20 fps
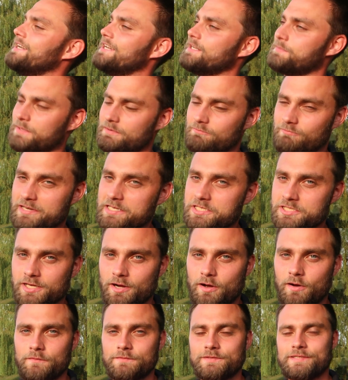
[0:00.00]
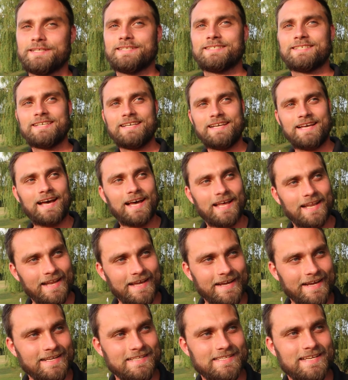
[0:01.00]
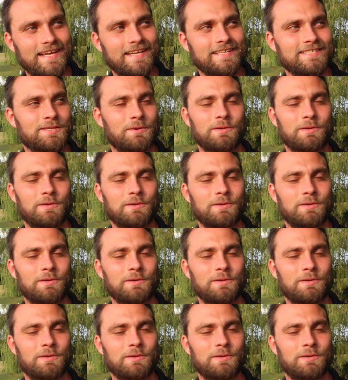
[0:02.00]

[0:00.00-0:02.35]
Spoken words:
has been reshafted at a later date,